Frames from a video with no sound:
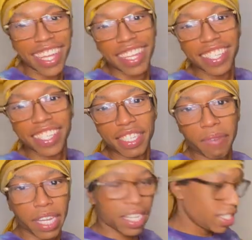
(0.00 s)
this is
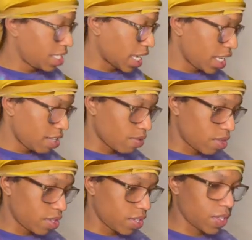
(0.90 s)
my Saint
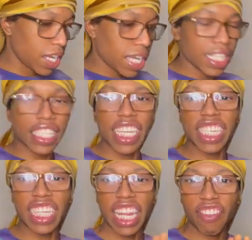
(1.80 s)
Laurent.
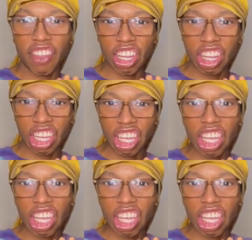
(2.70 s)
Saint Laurent.